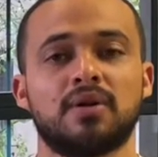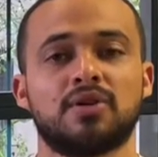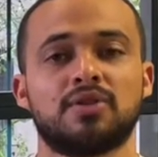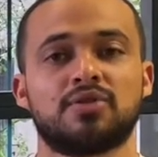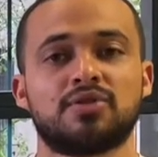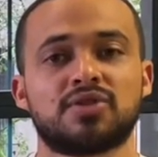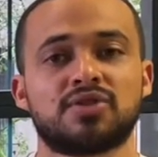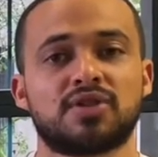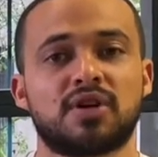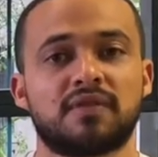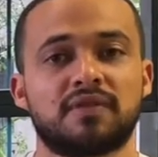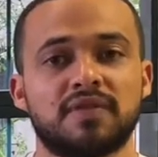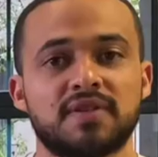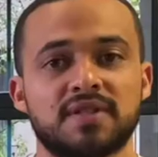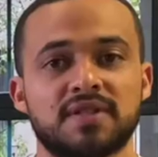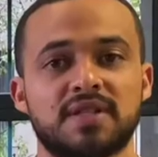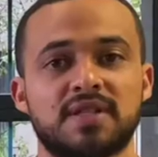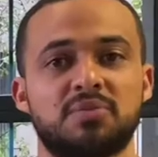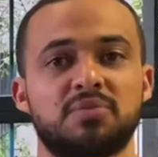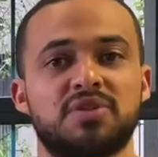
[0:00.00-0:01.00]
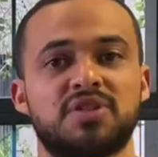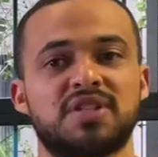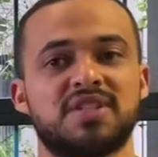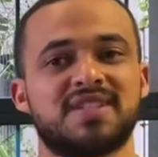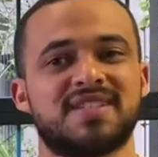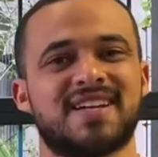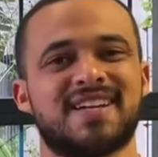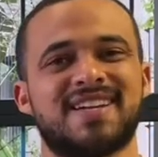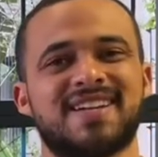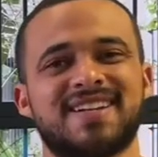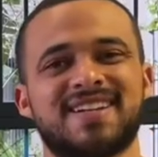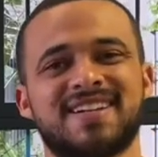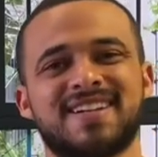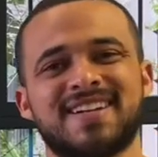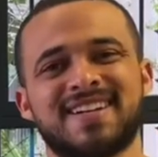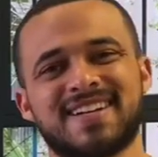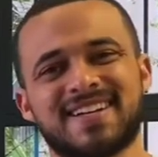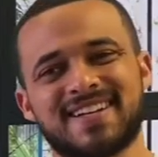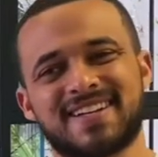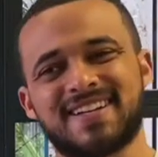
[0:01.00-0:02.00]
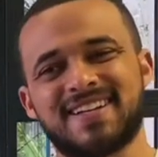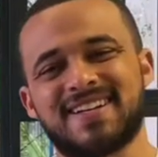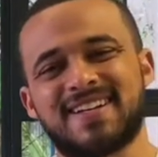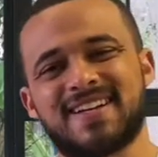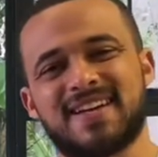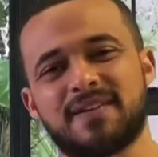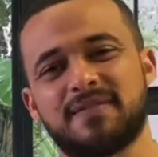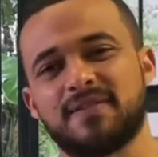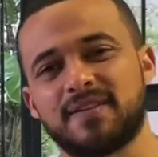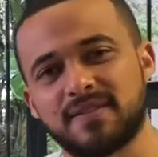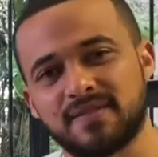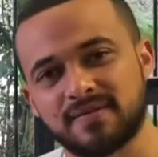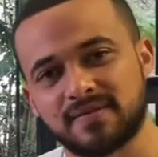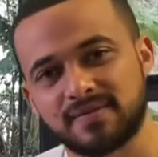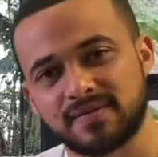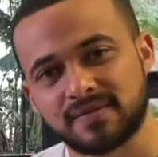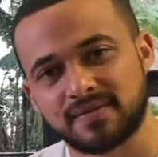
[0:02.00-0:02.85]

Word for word: your sovereignty, which is in given.